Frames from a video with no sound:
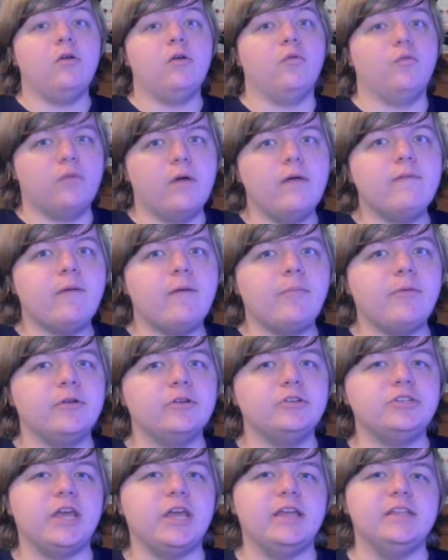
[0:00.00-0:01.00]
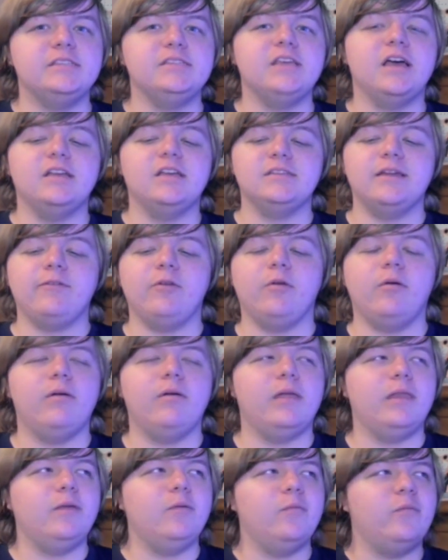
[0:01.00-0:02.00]
Rev up your chainsaws,
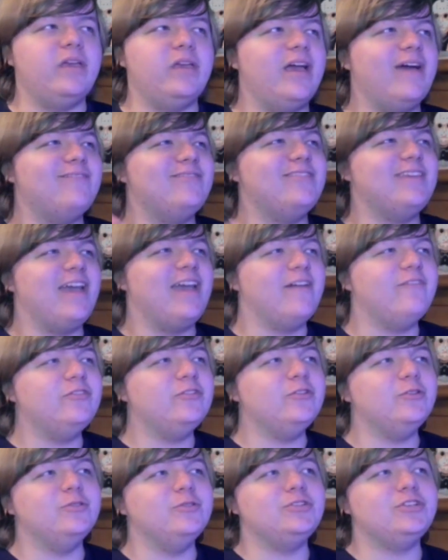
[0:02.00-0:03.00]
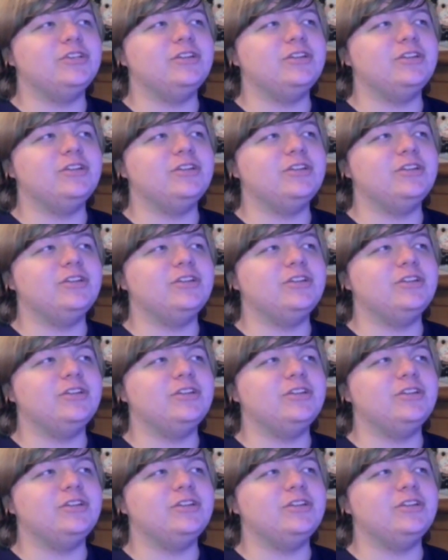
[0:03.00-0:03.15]
everyone. We have the Evolution